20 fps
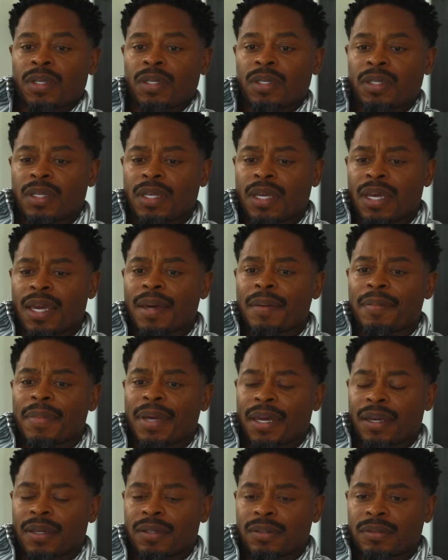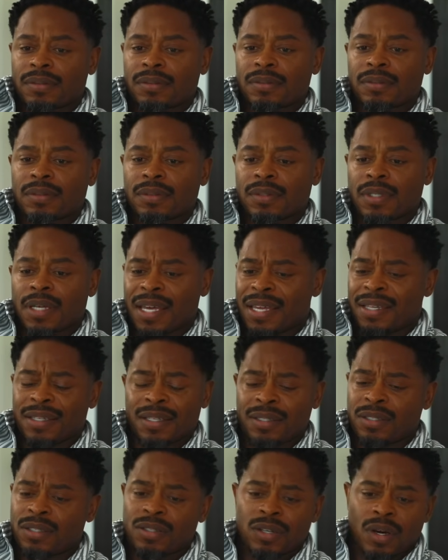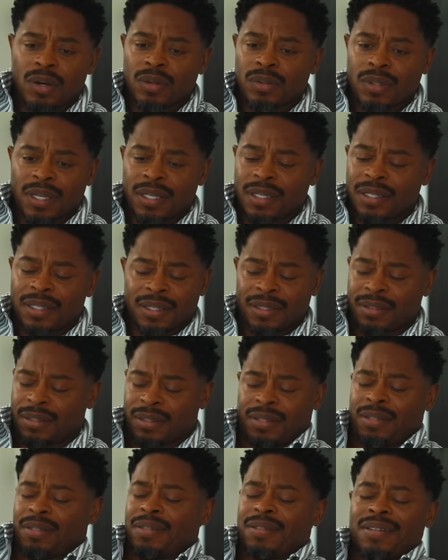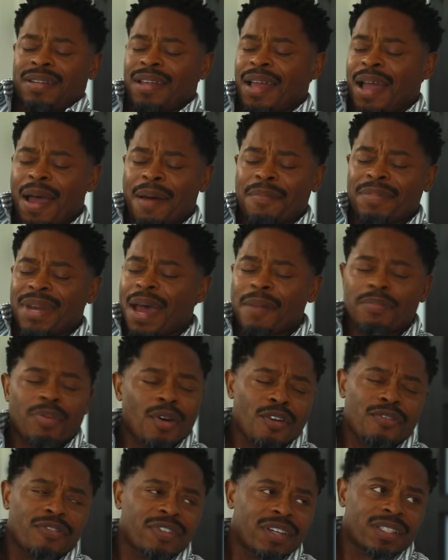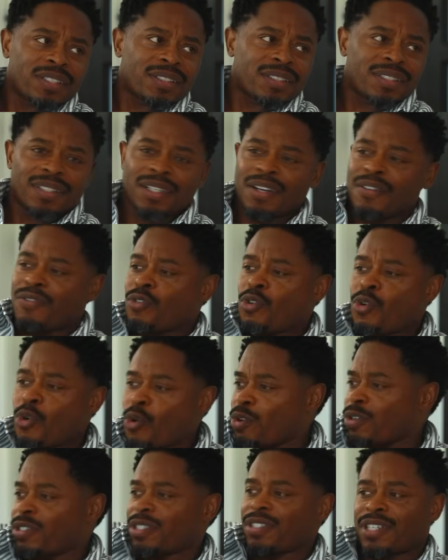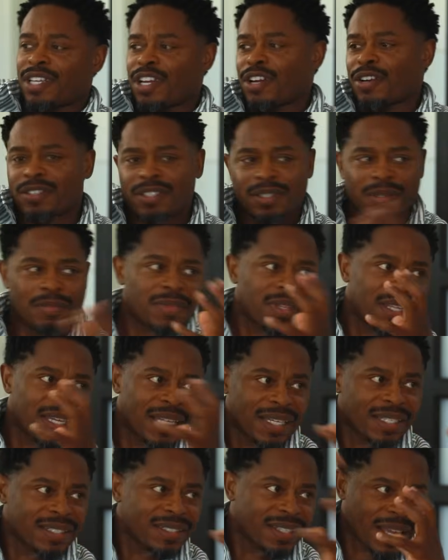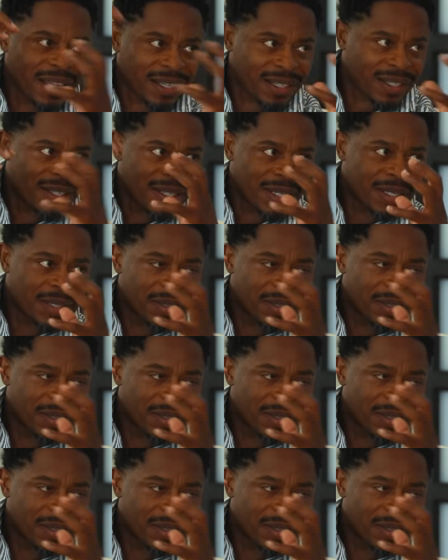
Yeah, man. And, I'm not perfect. Of course, there's some things that come,